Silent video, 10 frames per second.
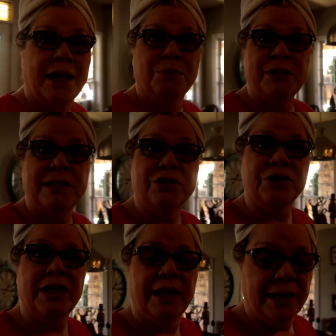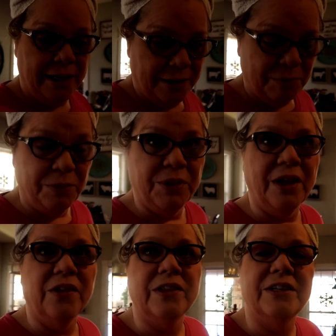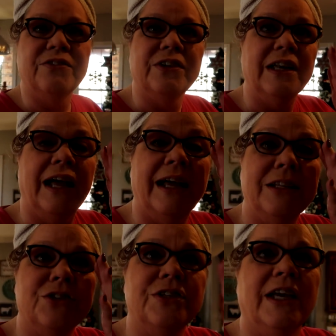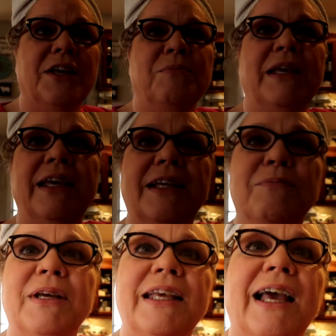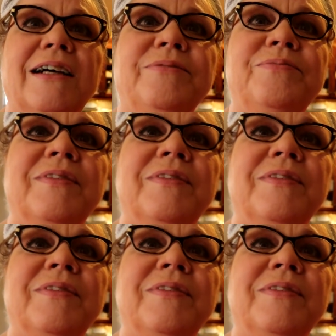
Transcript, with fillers: This camera says you're killing me with all the different lights you're taking me in, but yeah.